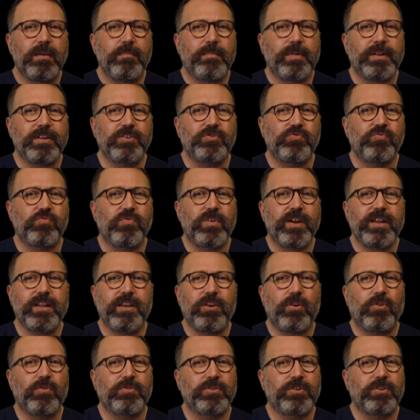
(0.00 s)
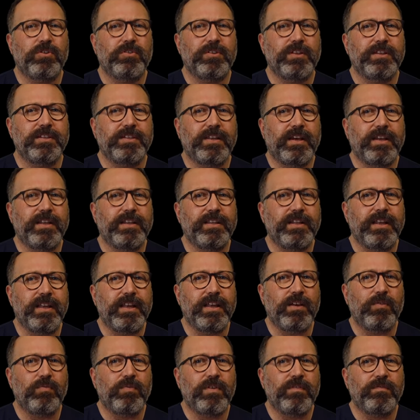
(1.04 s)
But it's really holding on there
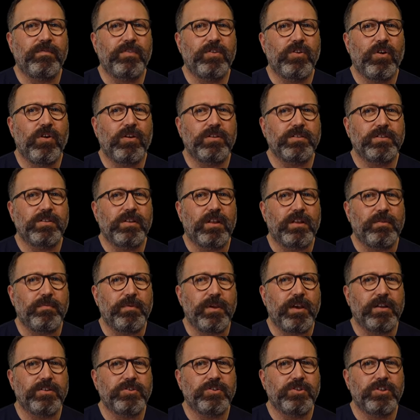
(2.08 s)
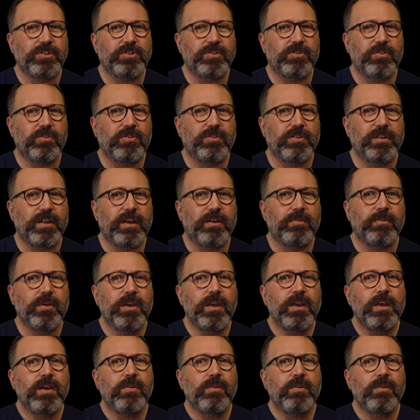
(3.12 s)
tightly. We've got, there we are, it's just gone now.